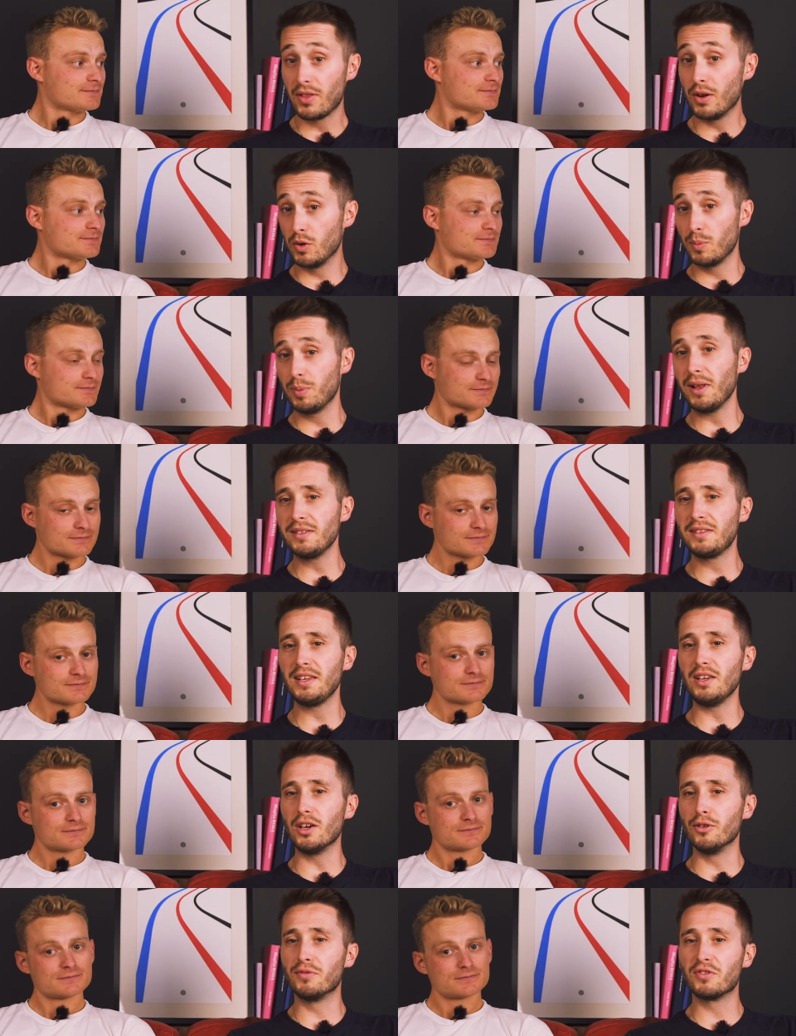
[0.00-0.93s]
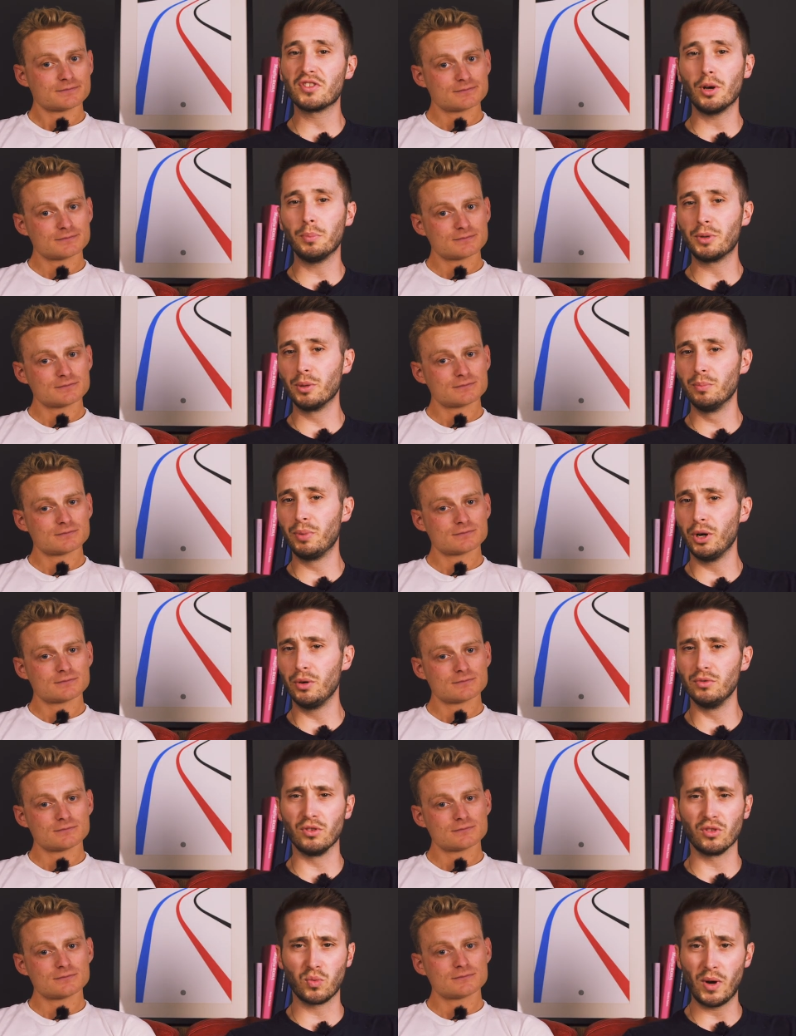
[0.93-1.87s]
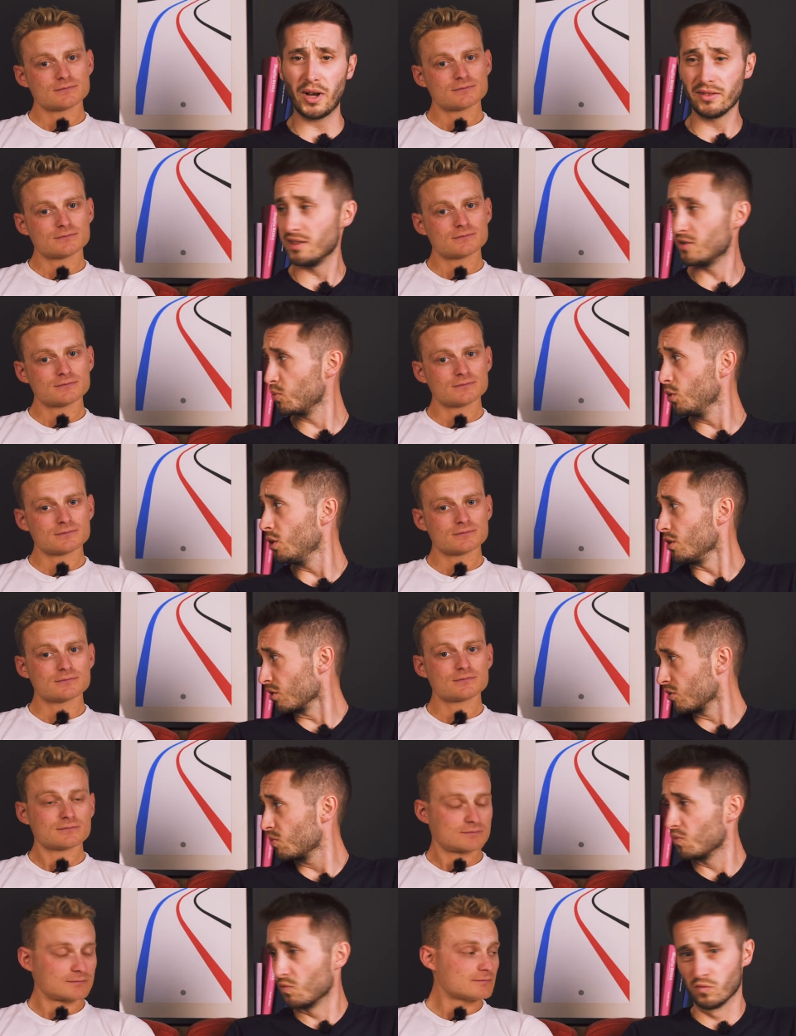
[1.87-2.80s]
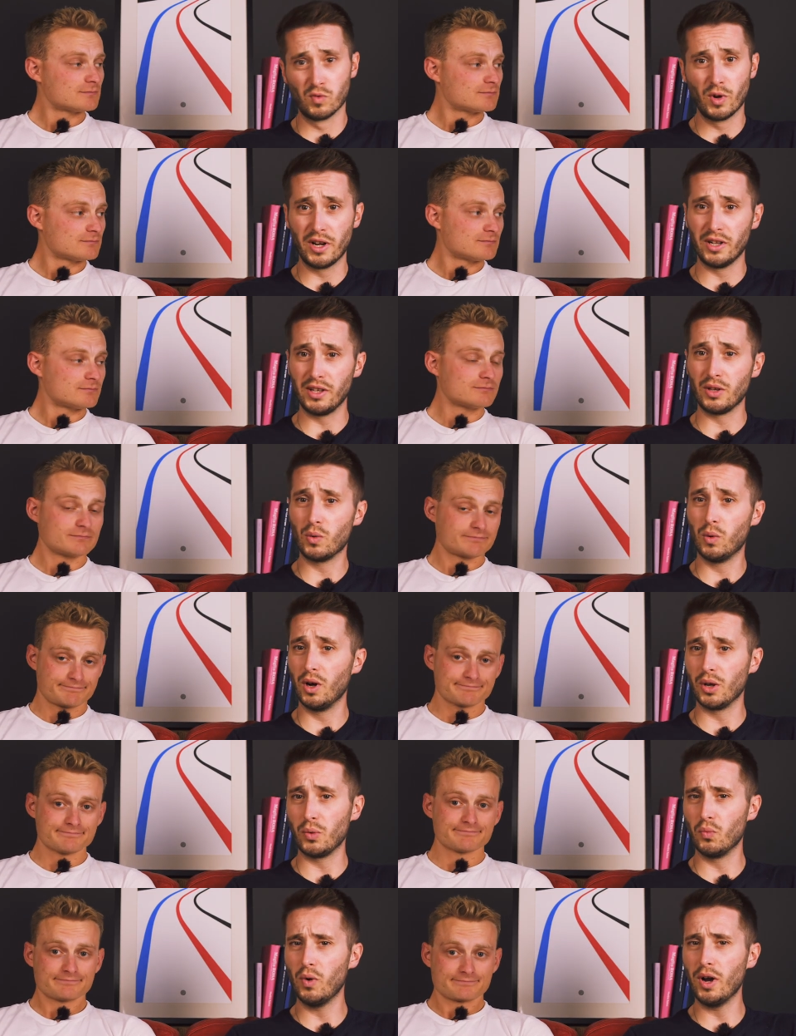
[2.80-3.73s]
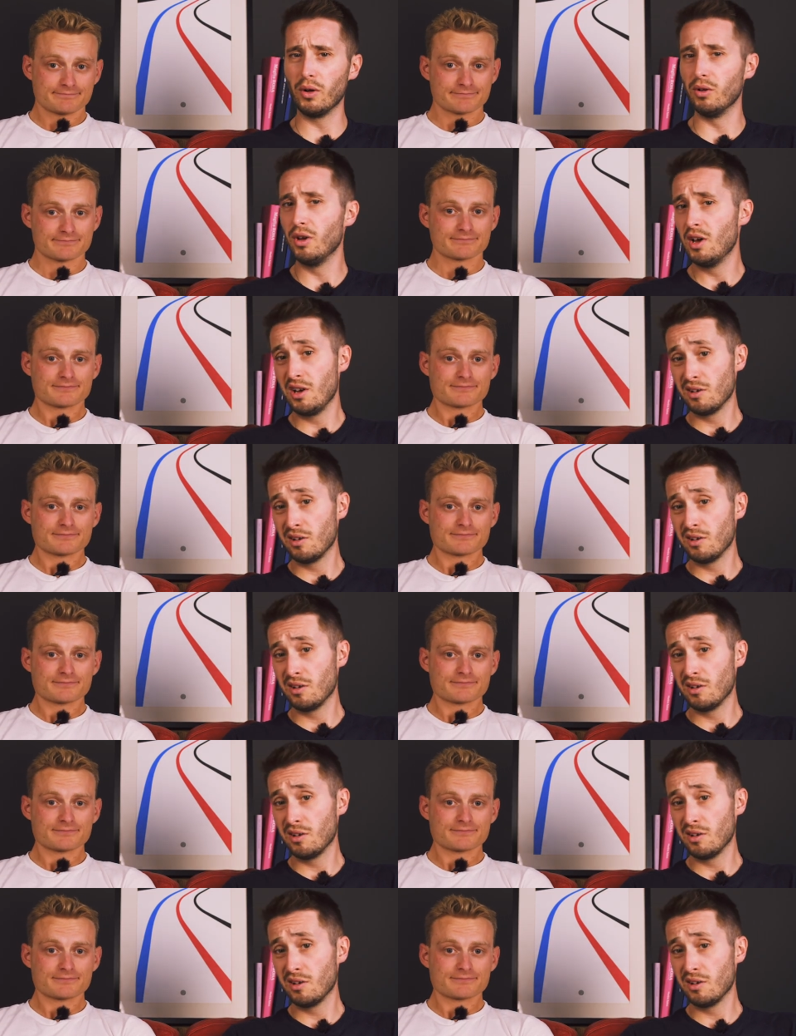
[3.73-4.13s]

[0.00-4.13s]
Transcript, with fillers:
Speaker 1: There are plenty of subcomponents where this works really quite well.